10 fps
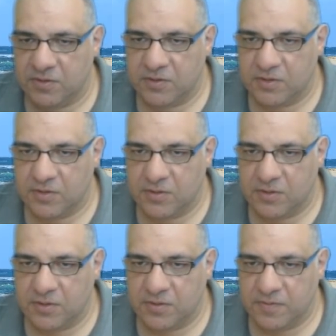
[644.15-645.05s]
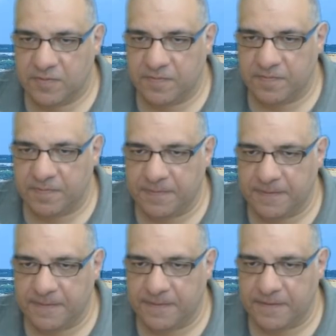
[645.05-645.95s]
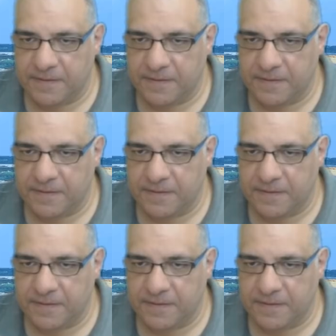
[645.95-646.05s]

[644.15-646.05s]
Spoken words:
(silence)